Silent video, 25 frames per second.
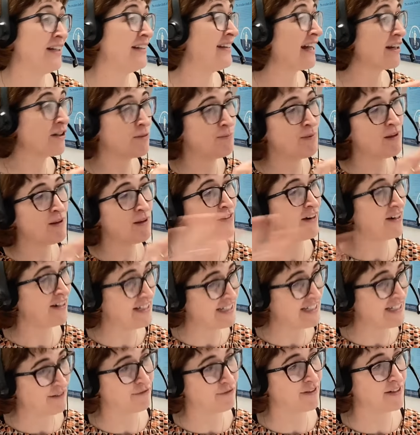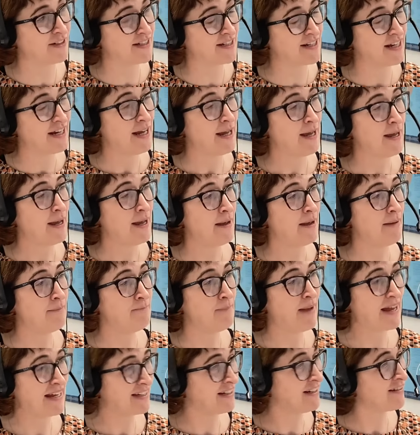Now that could be a very different
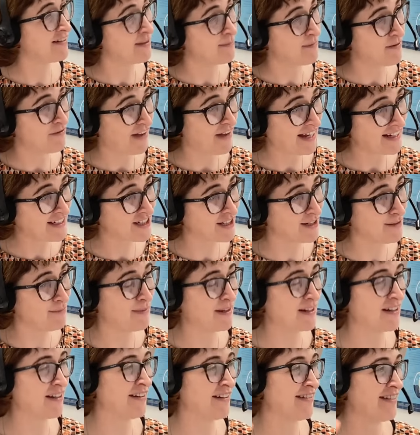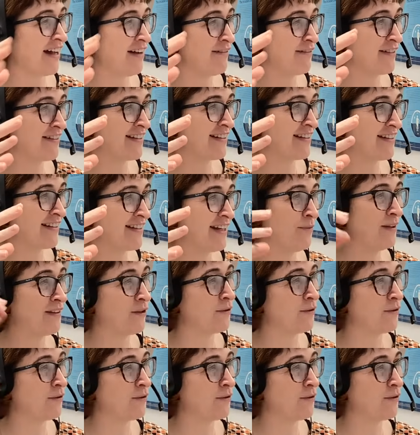mechanism of action because obviously